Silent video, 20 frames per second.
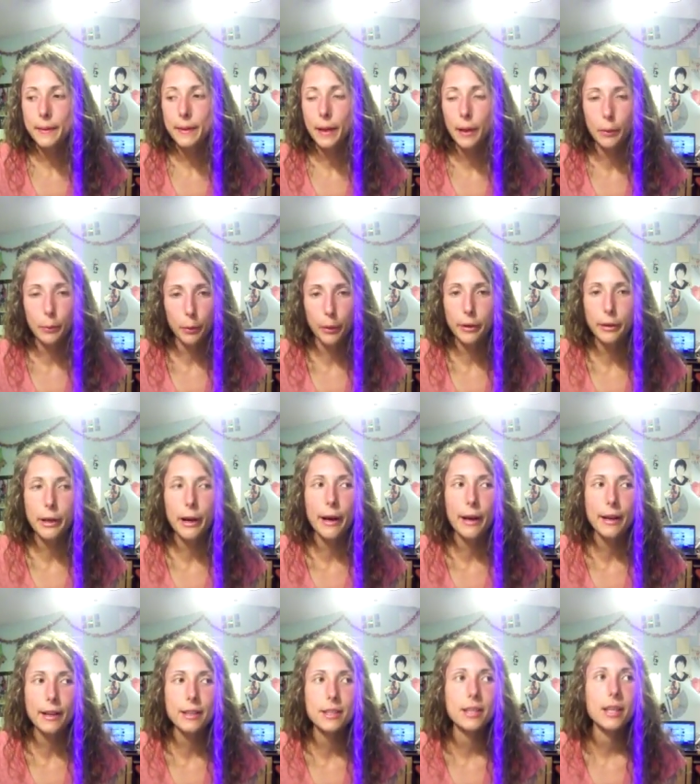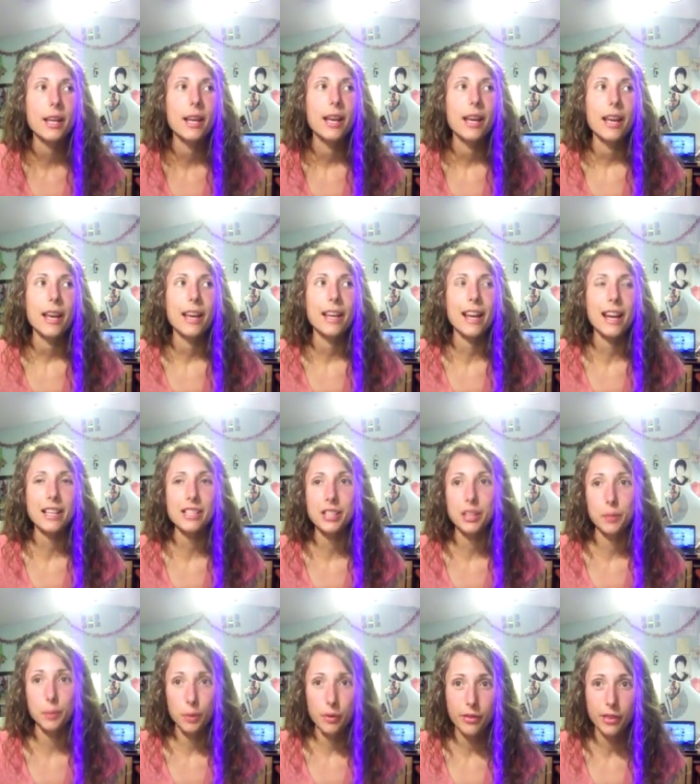and whatnot, and
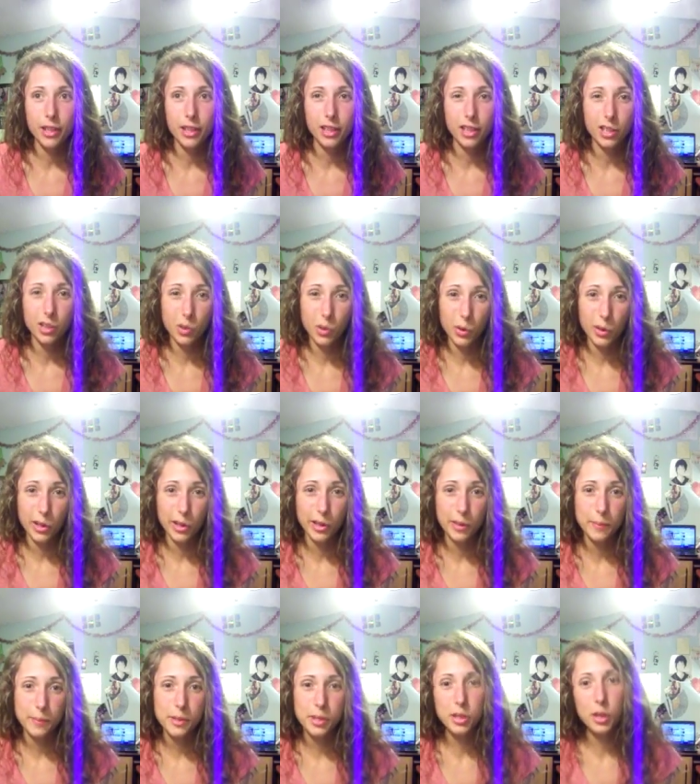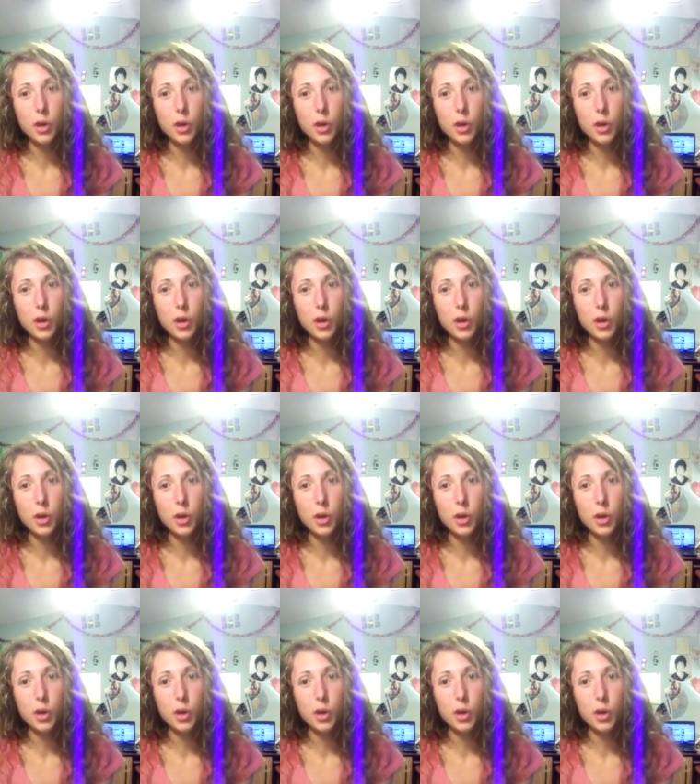actually moving in the dorm.